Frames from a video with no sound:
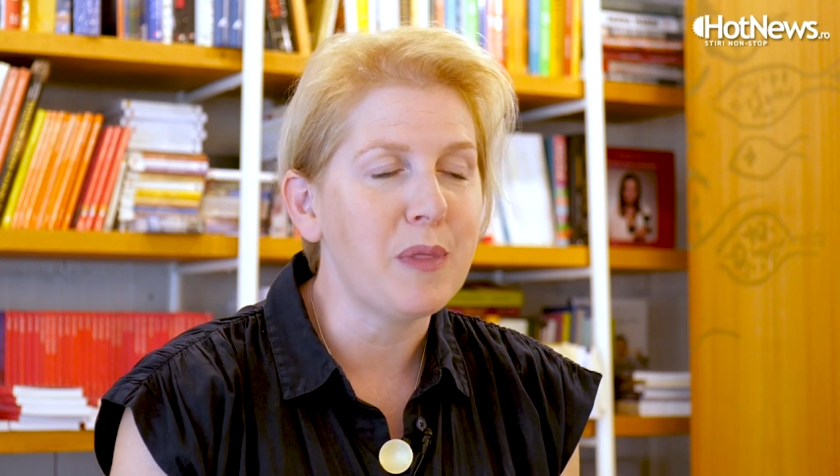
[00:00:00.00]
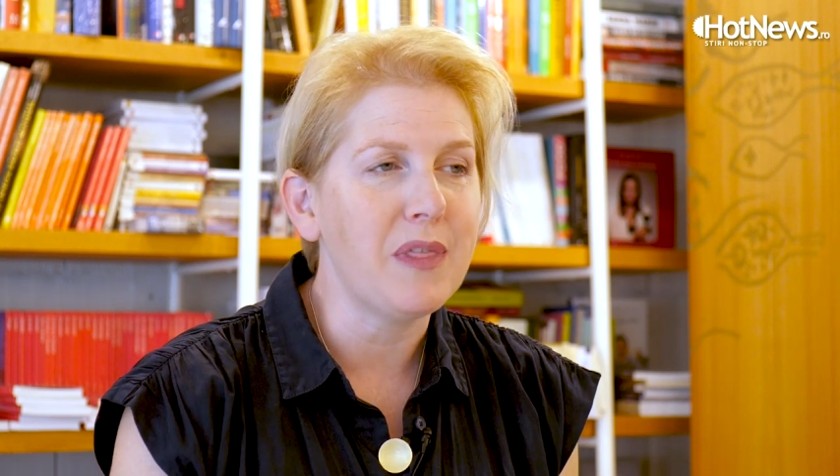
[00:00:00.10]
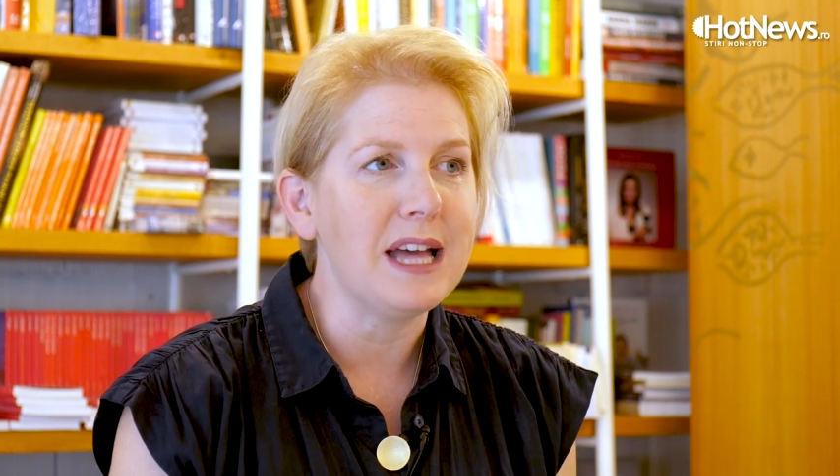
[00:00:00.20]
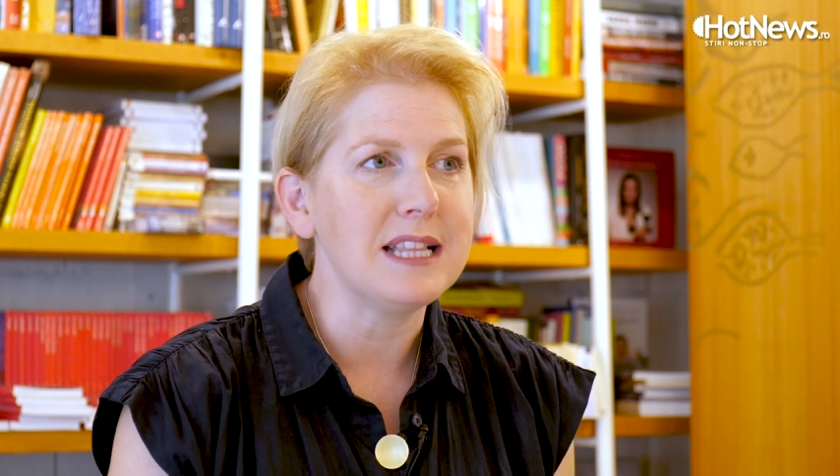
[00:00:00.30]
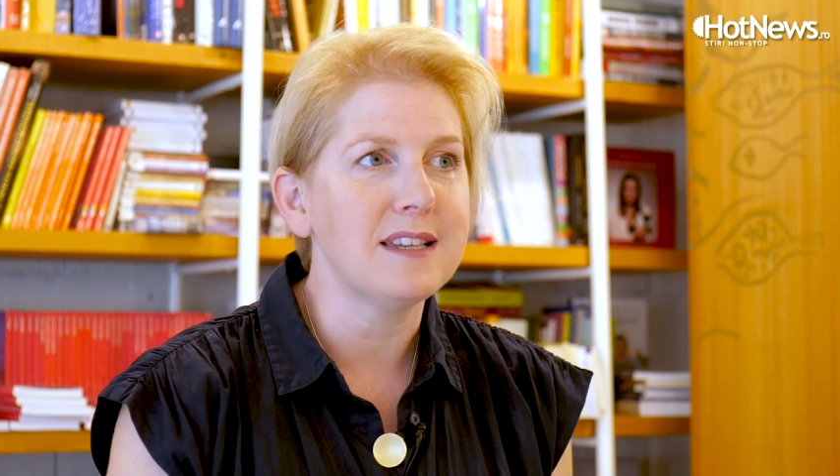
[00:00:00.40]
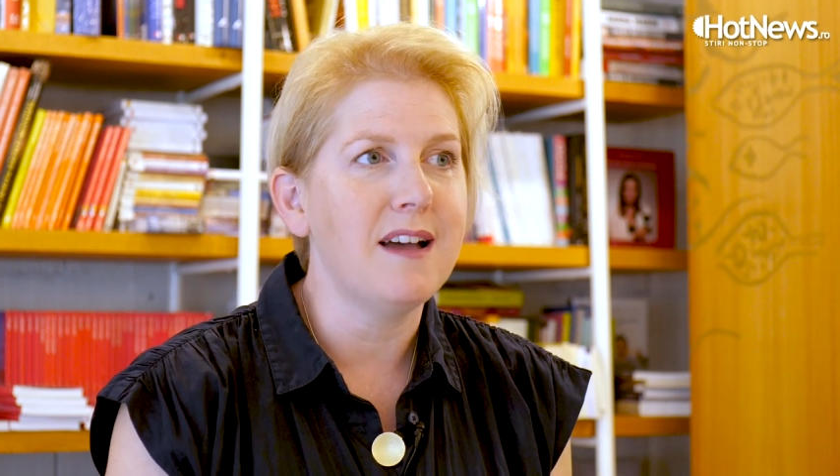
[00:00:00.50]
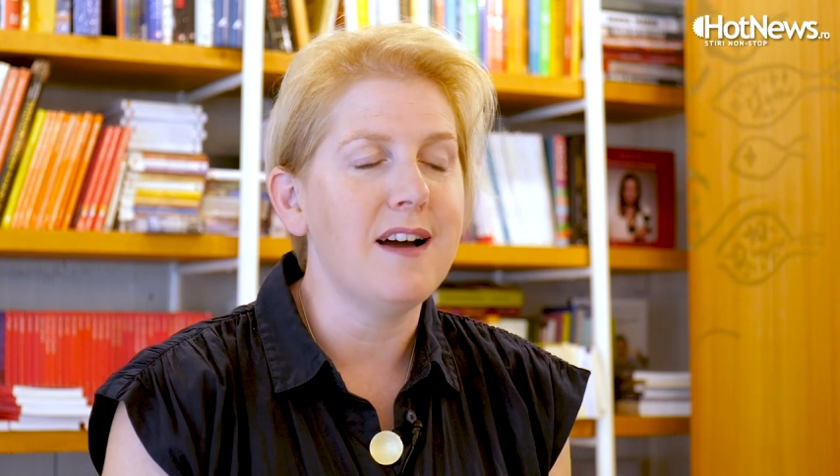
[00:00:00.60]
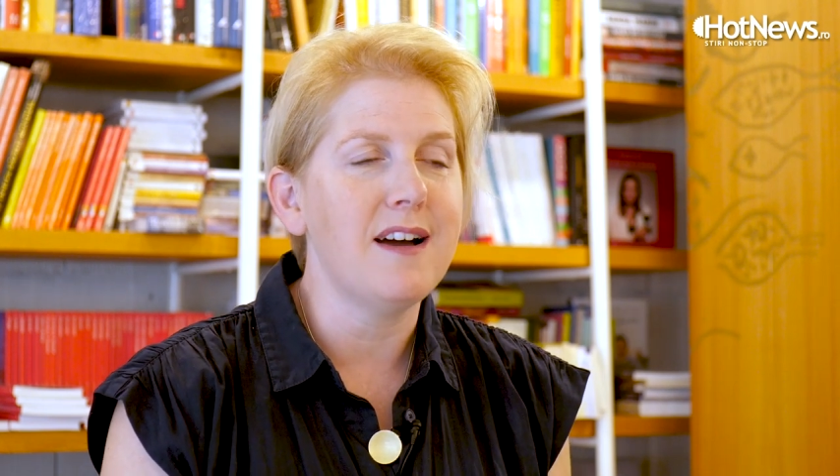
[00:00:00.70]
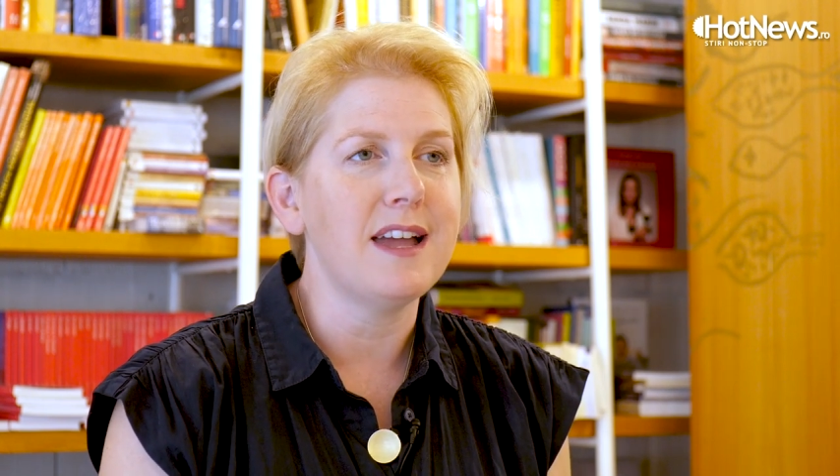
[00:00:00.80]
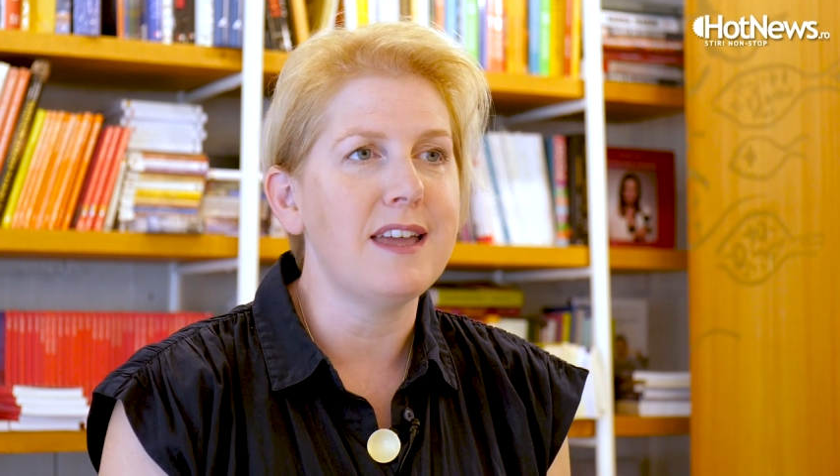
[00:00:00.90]
that
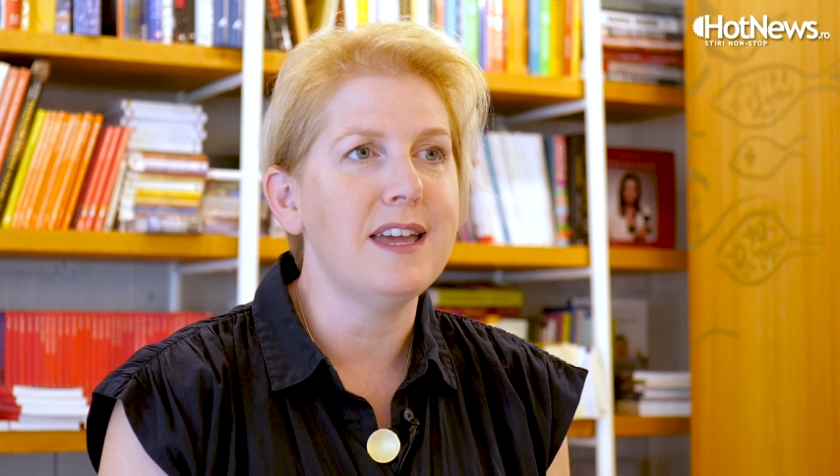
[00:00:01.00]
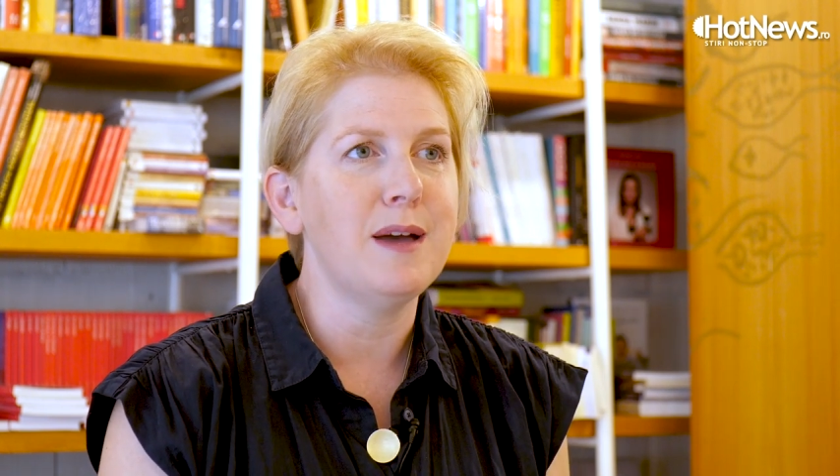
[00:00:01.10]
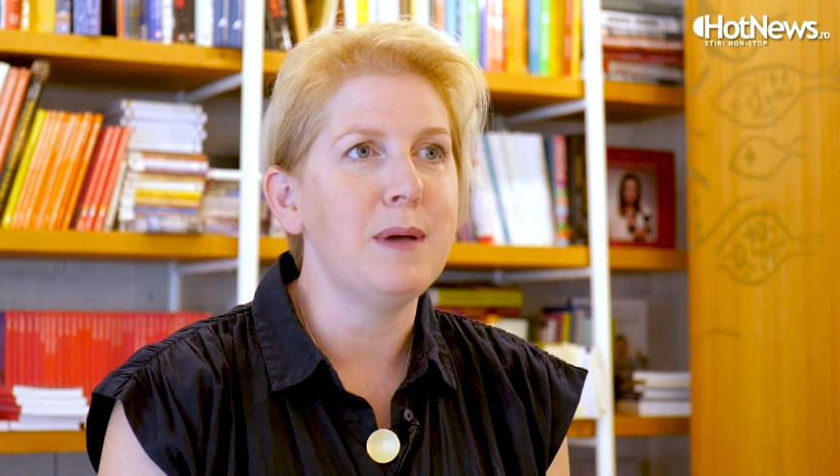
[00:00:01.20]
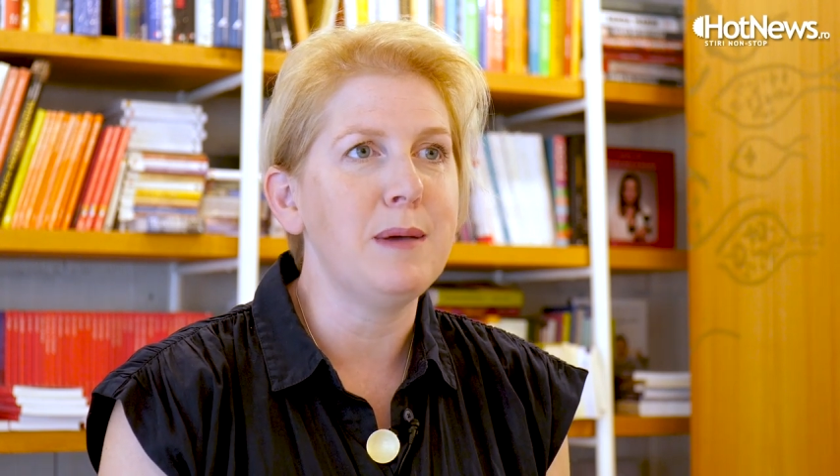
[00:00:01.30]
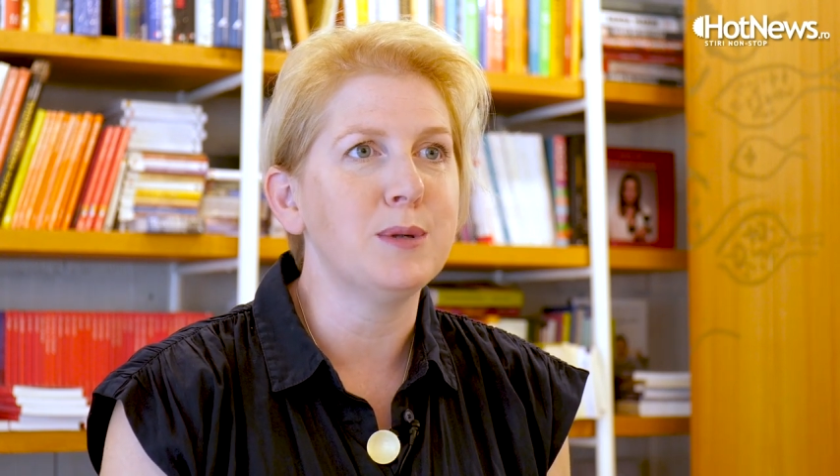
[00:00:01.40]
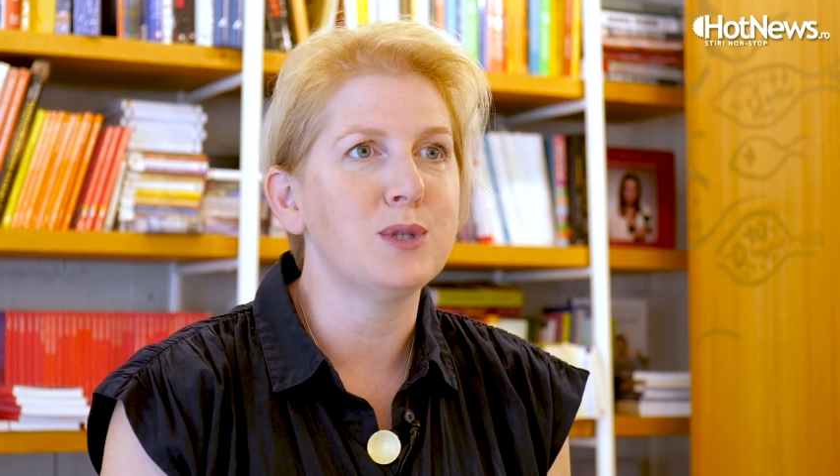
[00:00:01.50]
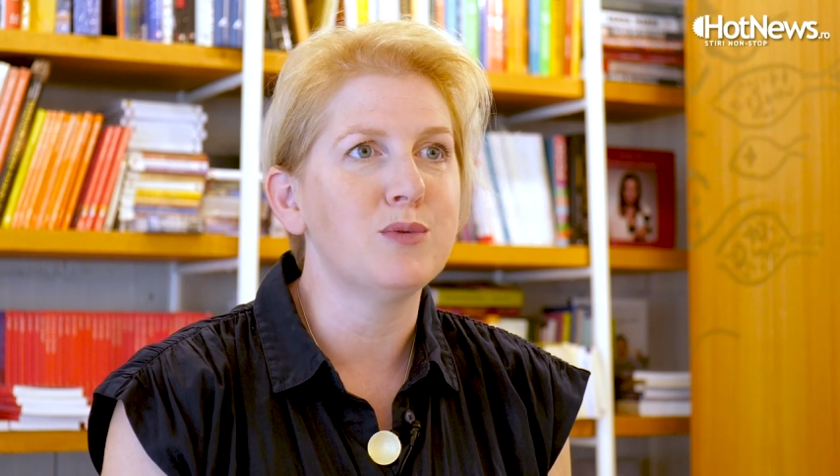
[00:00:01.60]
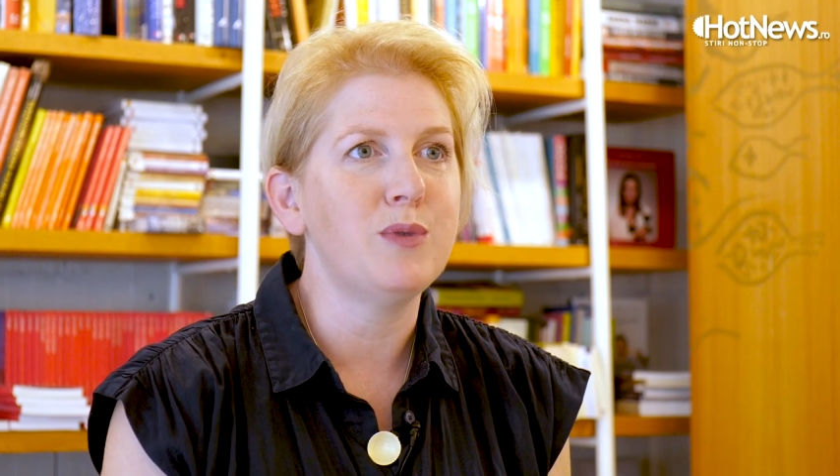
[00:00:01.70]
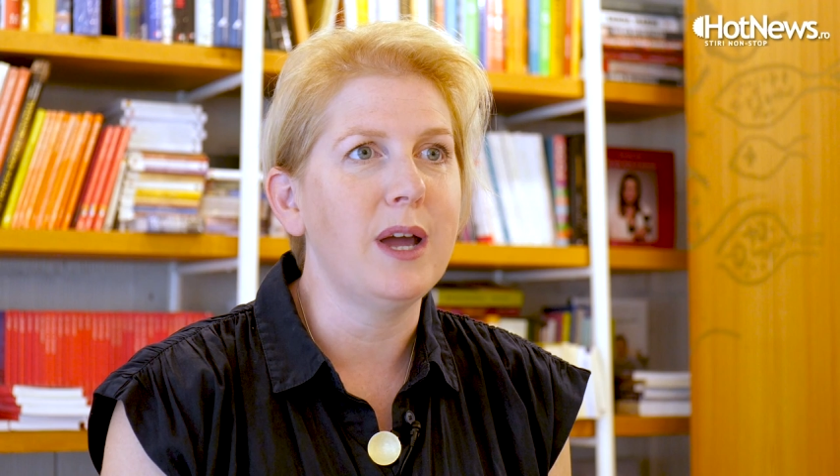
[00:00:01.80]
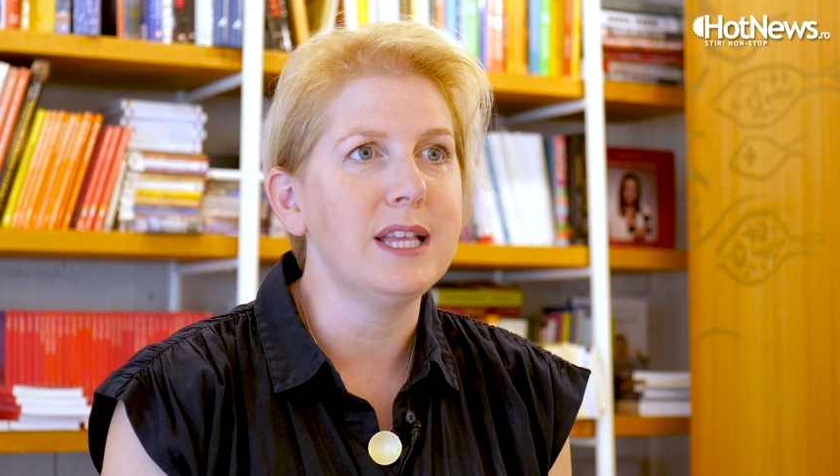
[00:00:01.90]
I am able
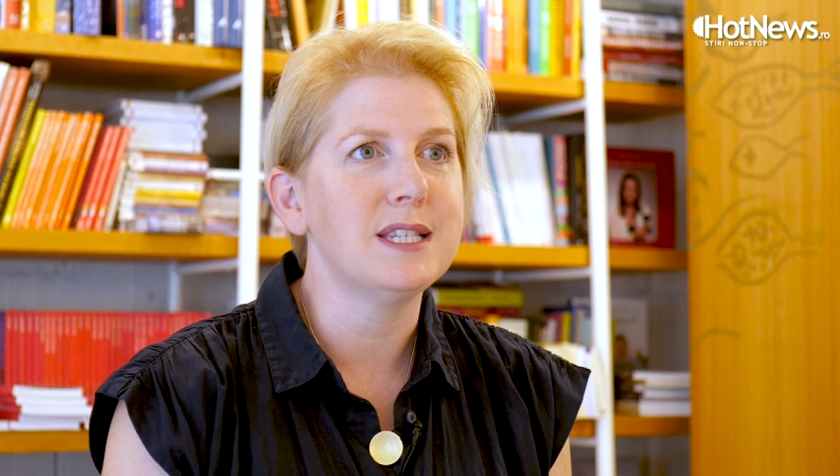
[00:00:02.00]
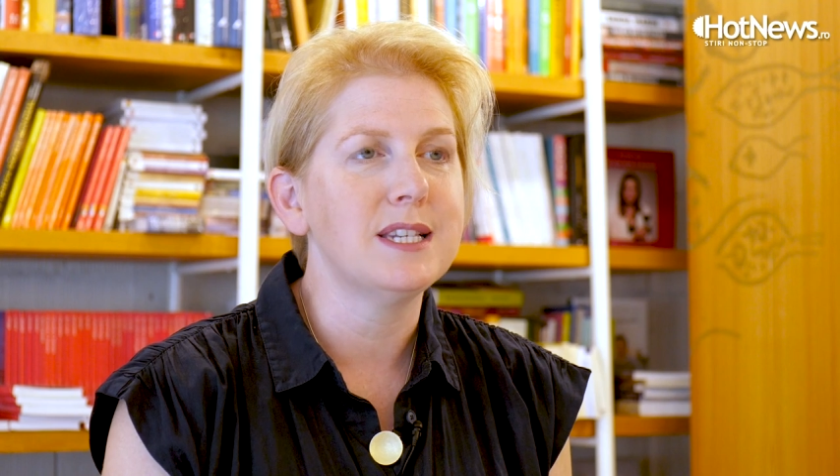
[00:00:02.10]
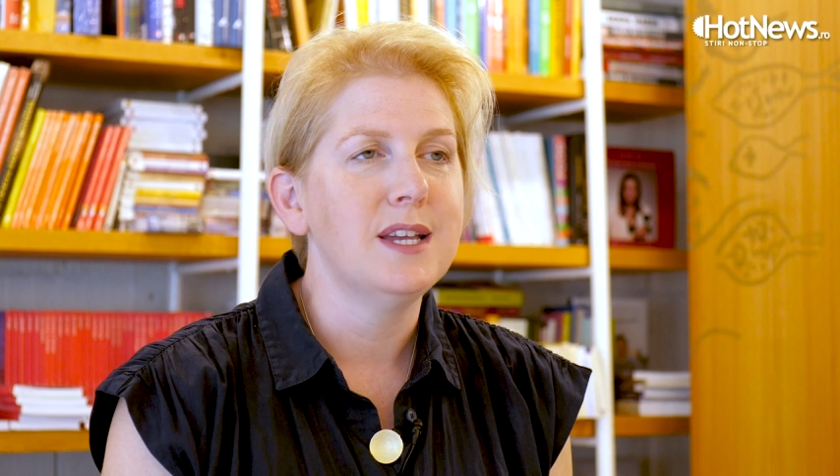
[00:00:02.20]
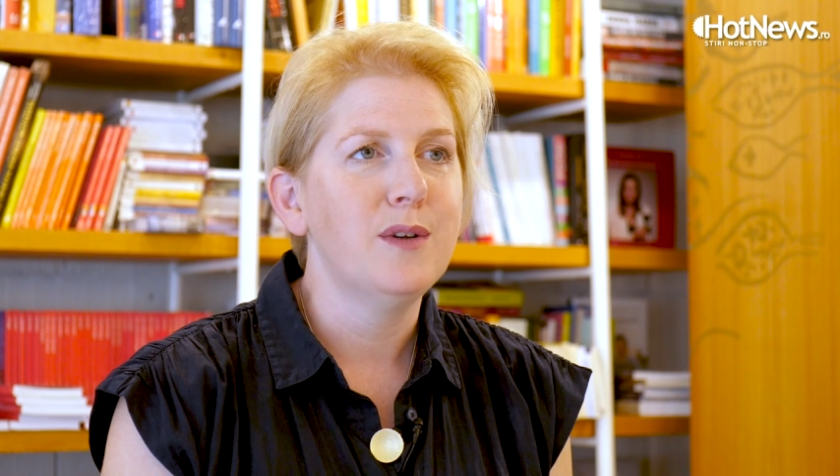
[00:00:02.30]
to write